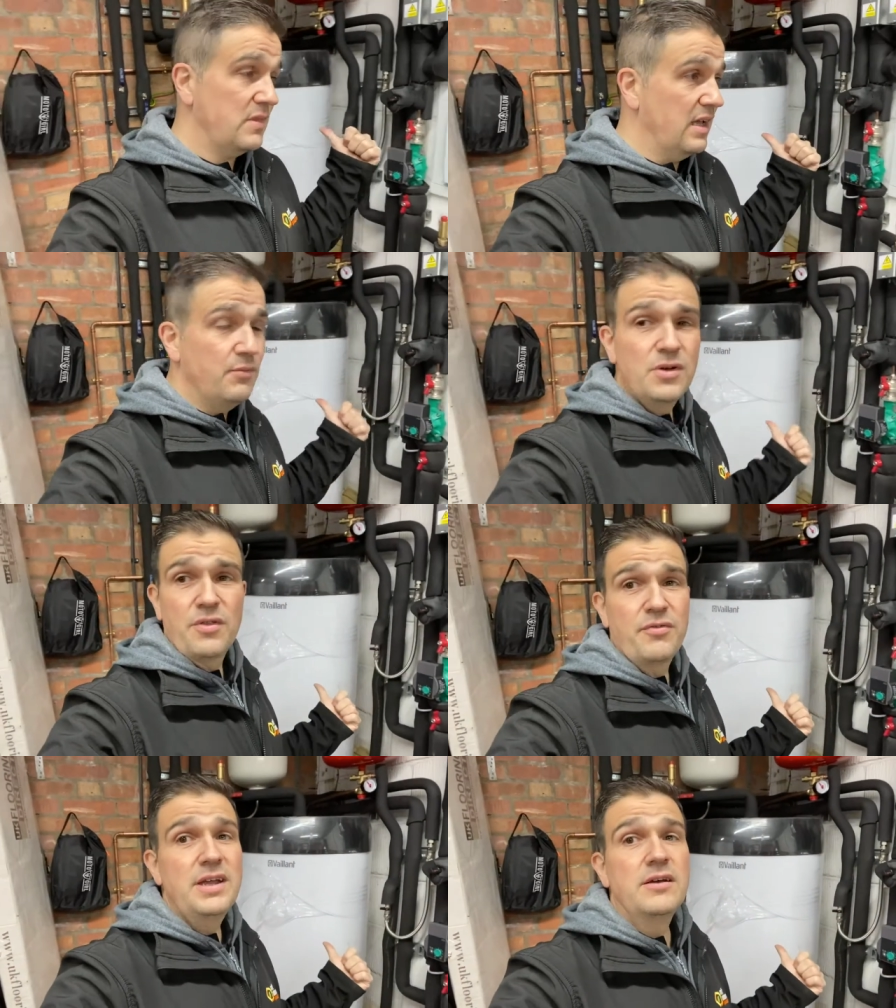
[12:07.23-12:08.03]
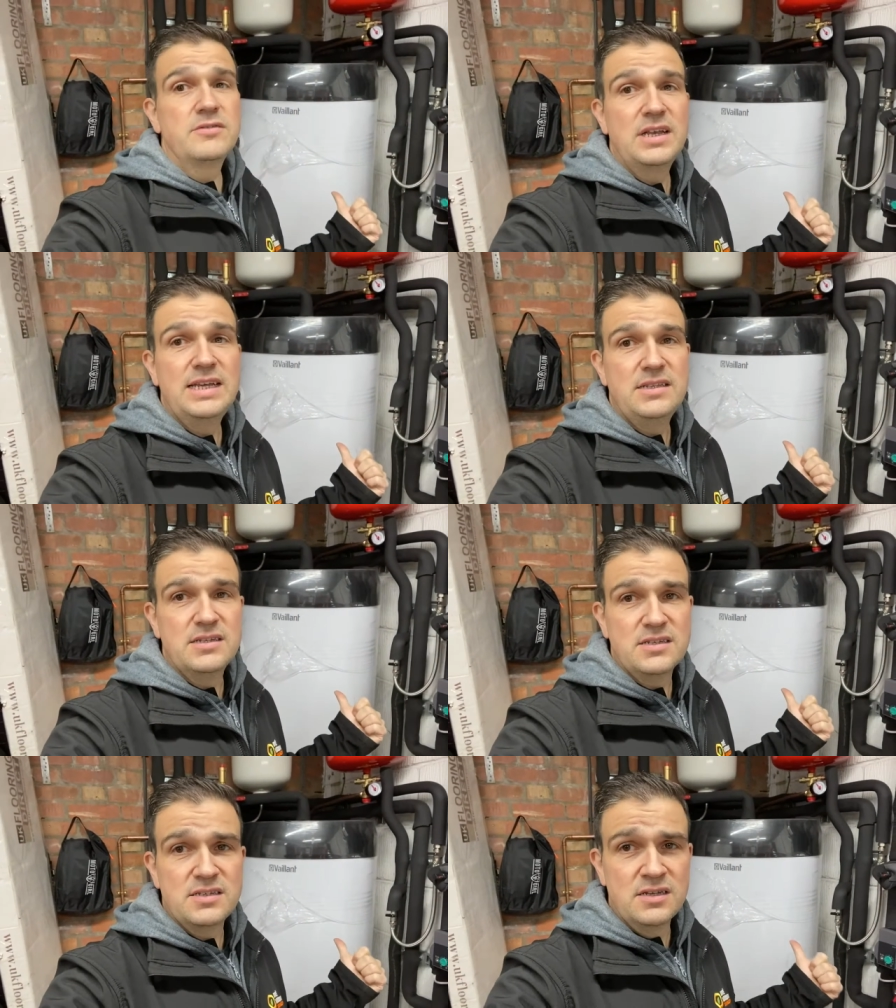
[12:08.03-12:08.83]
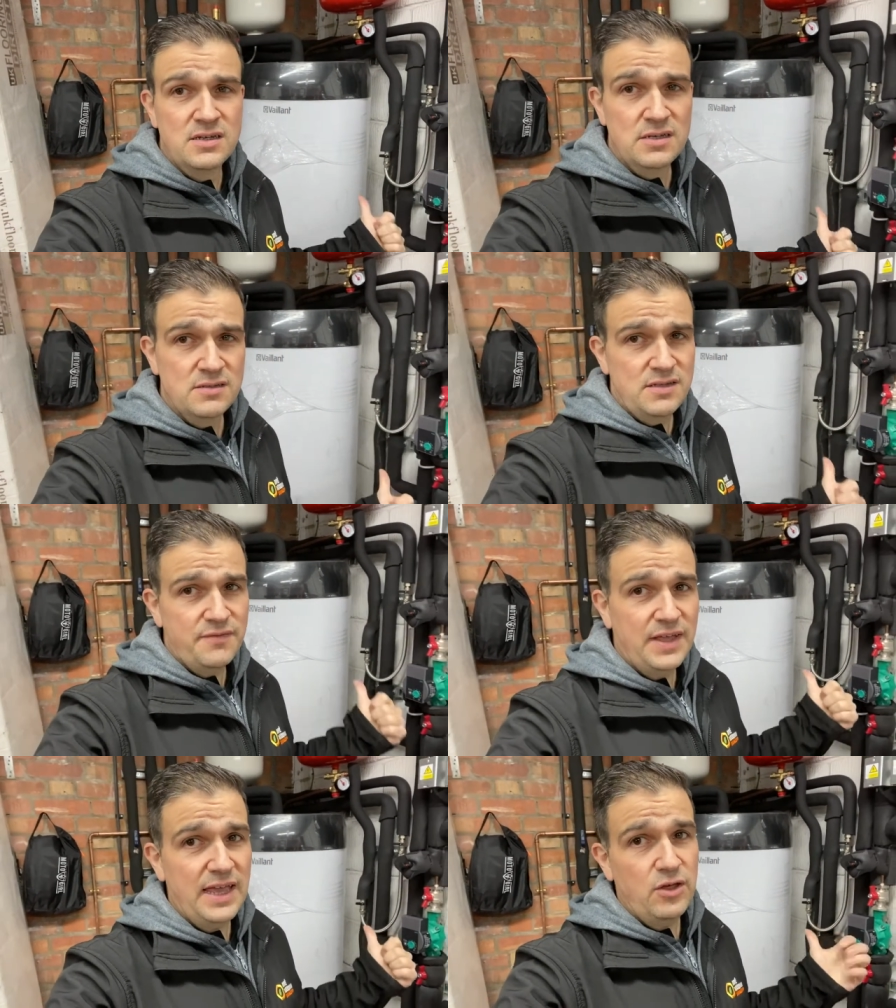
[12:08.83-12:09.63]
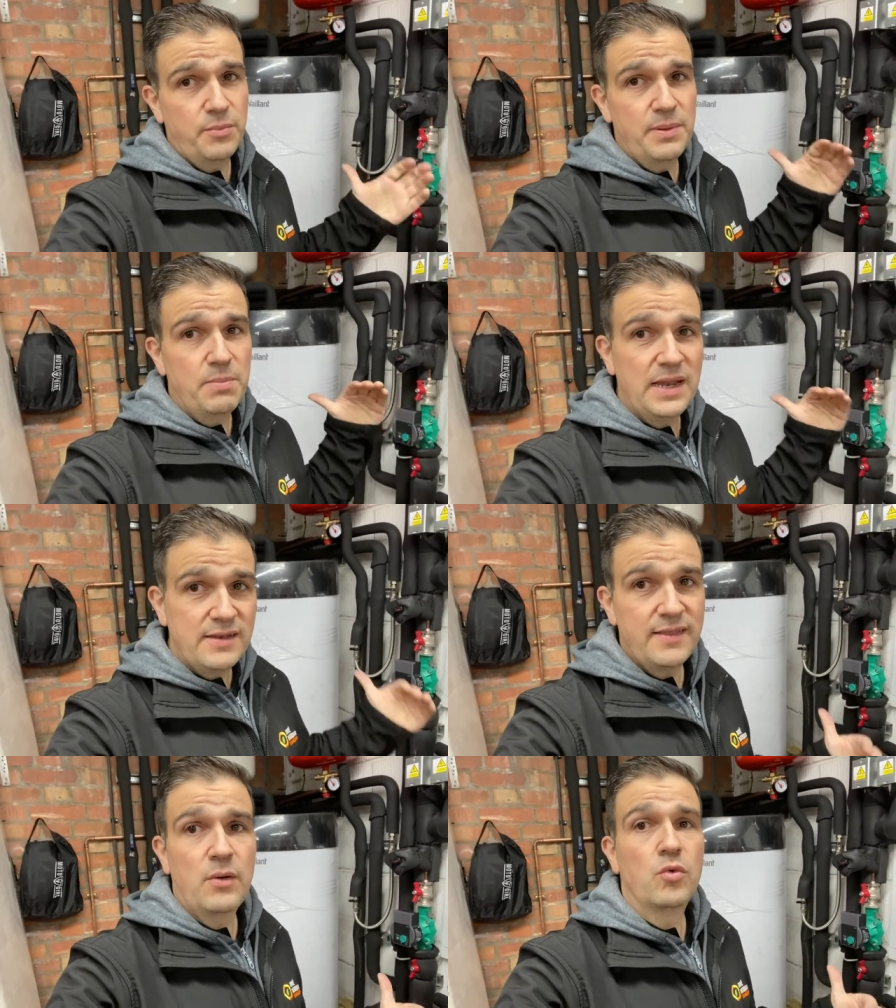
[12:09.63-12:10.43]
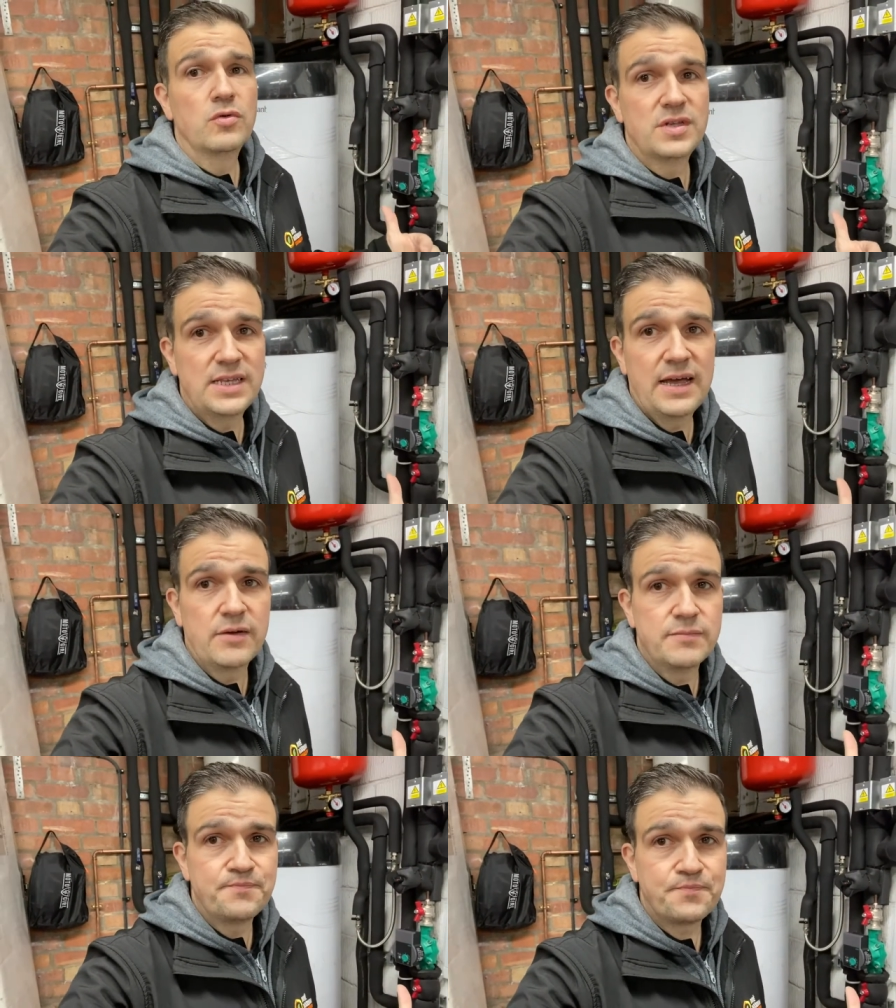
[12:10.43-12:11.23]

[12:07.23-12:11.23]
and we've got 300 litres don't forget you'll be blending that water down